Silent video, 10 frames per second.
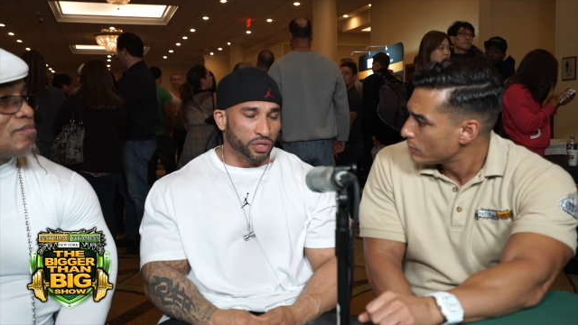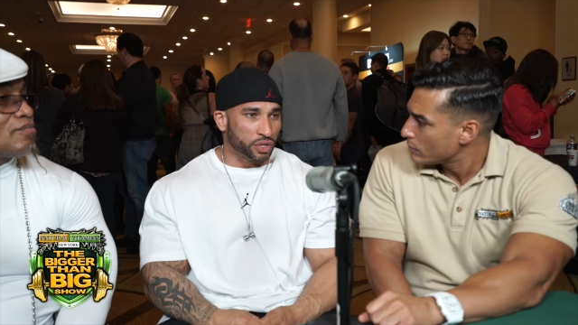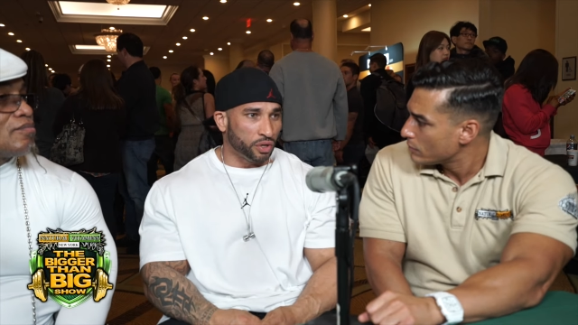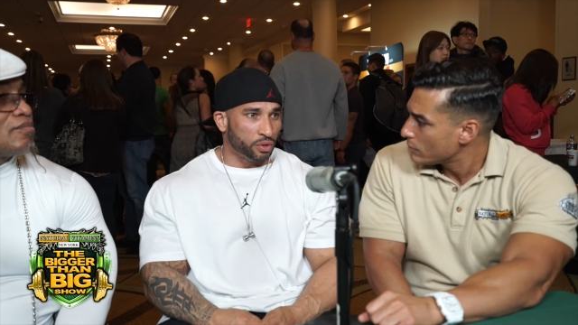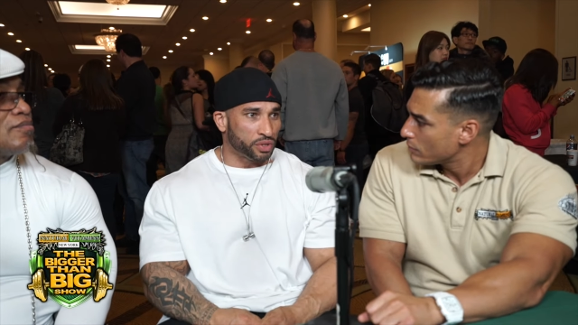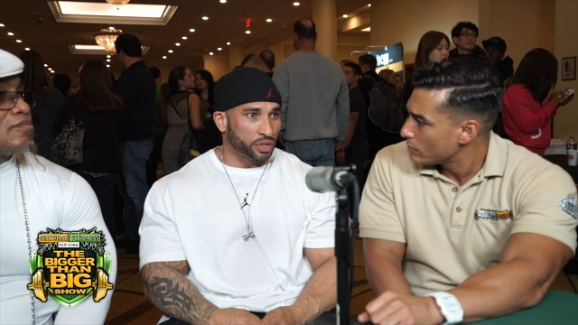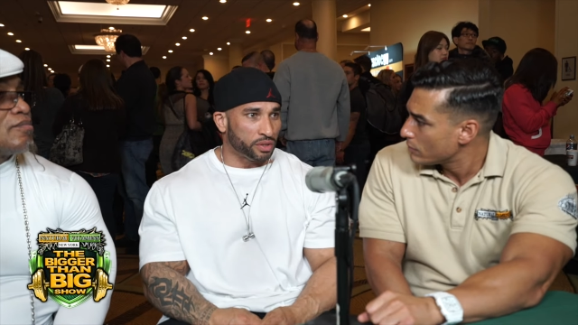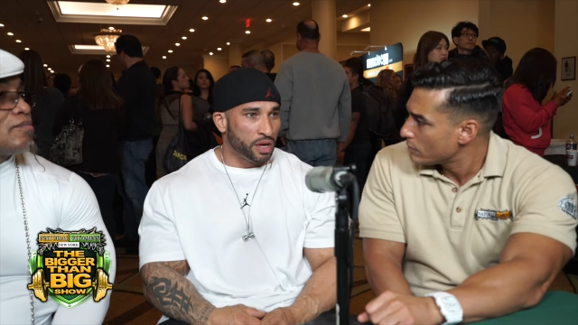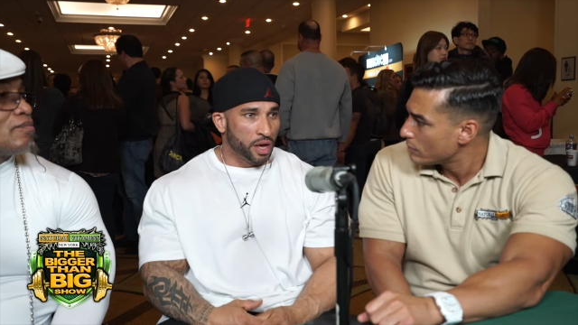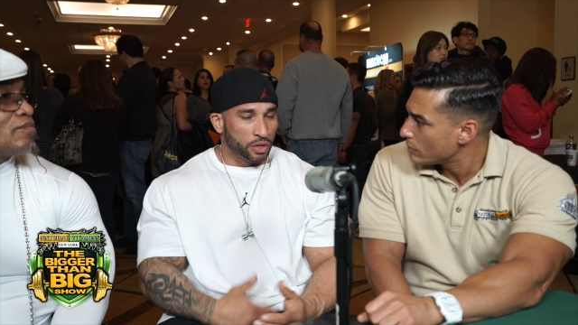Speaker 1: shows, and
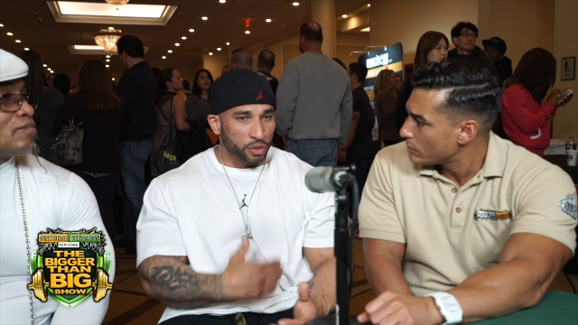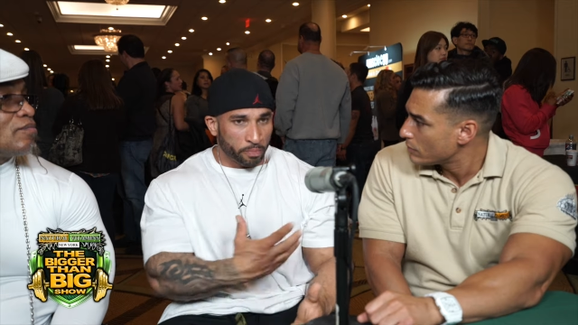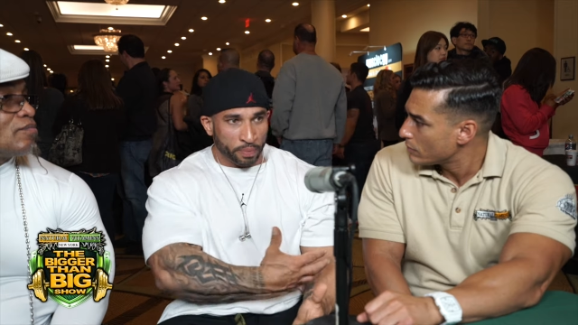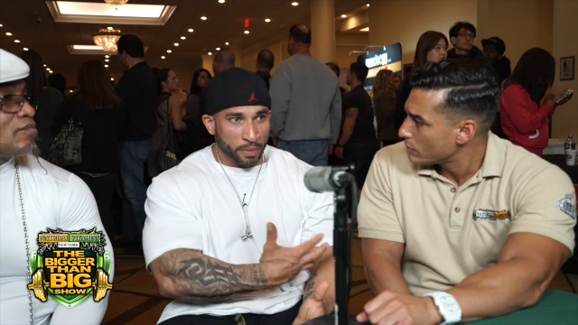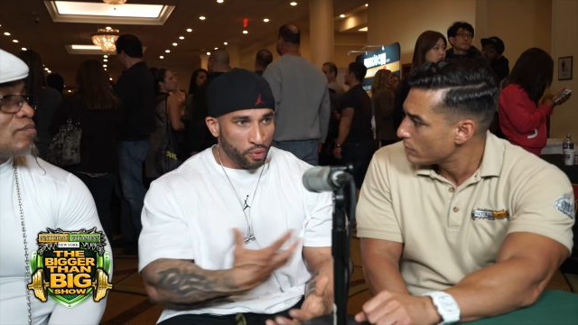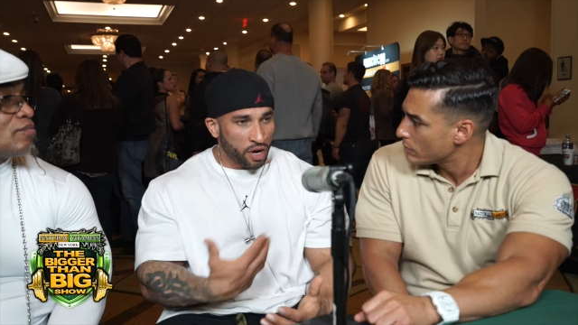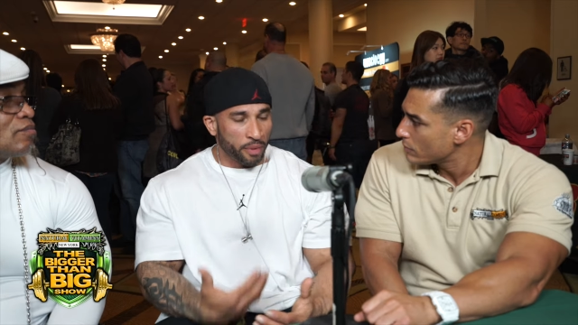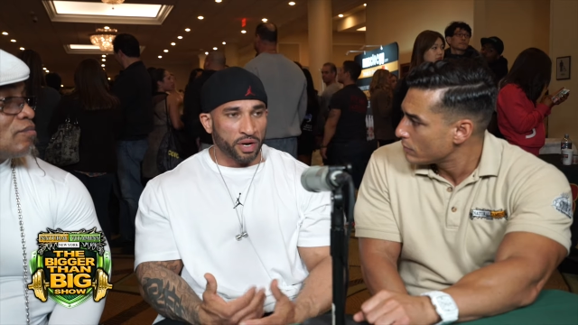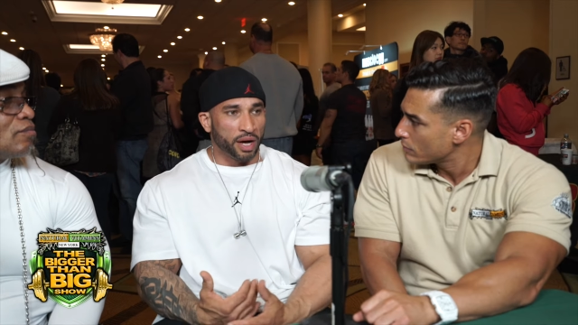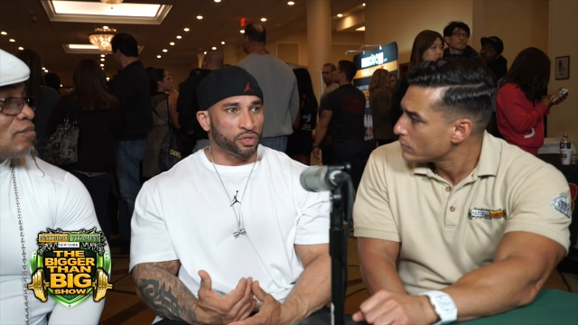the people
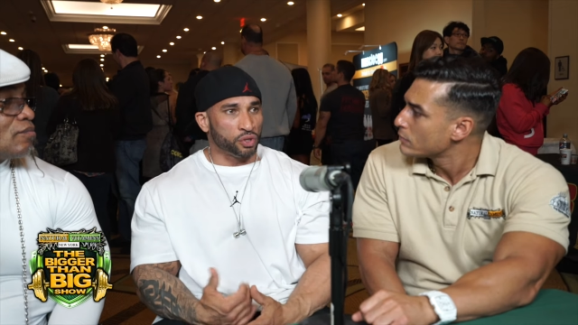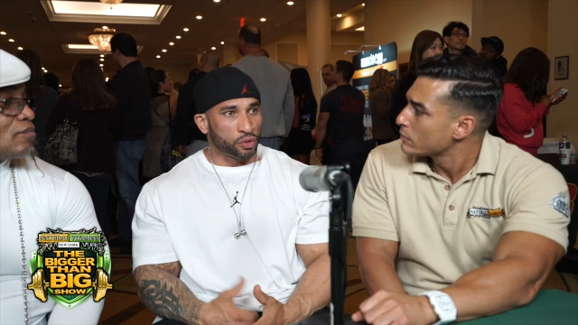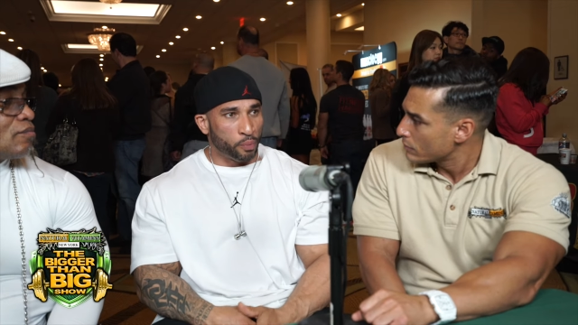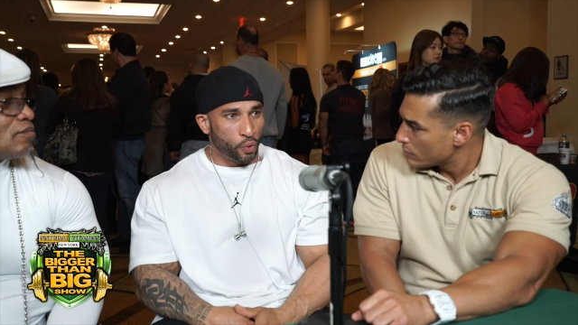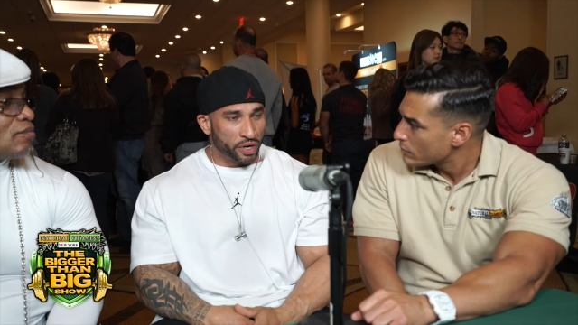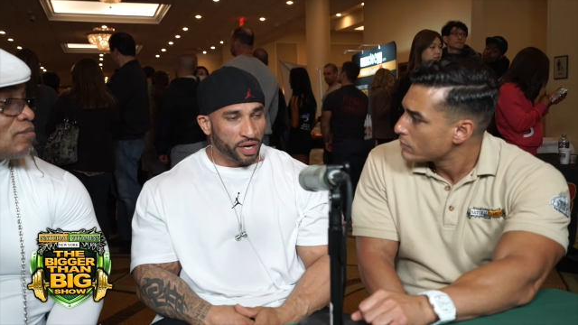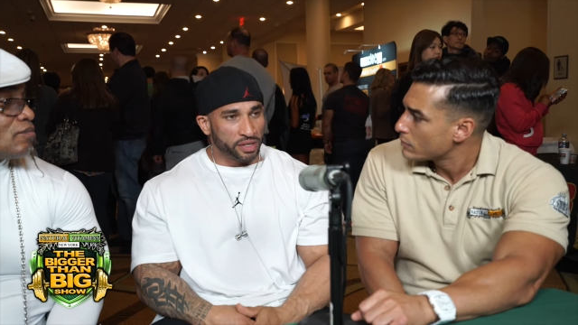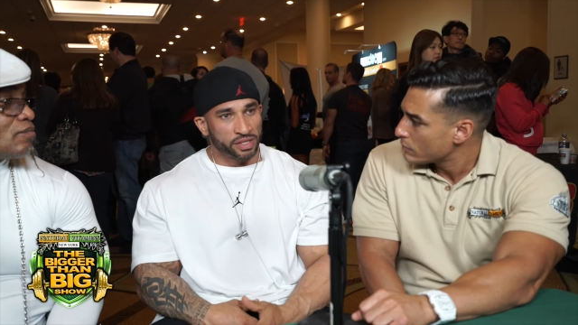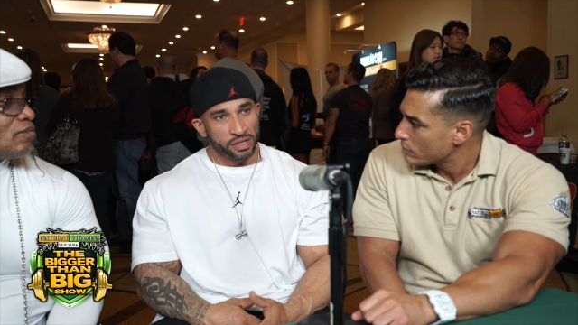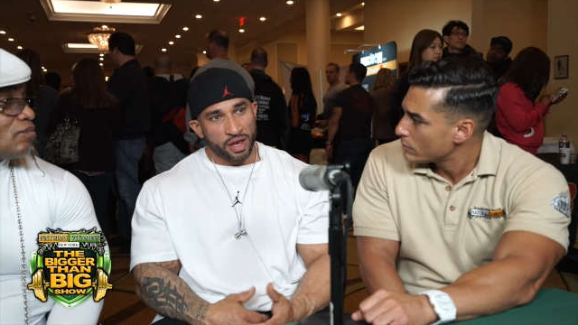coming out to support us